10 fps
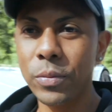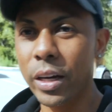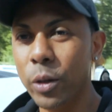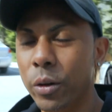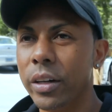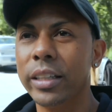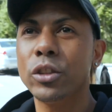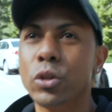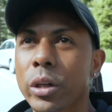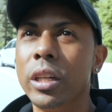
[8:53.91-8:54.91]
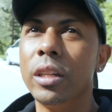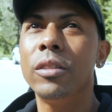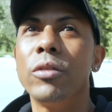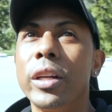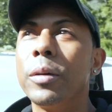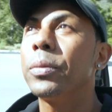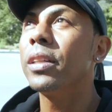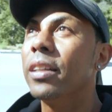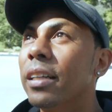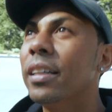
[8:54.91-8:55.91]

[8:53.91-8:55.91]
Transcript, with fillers: I know a nice trail right up here.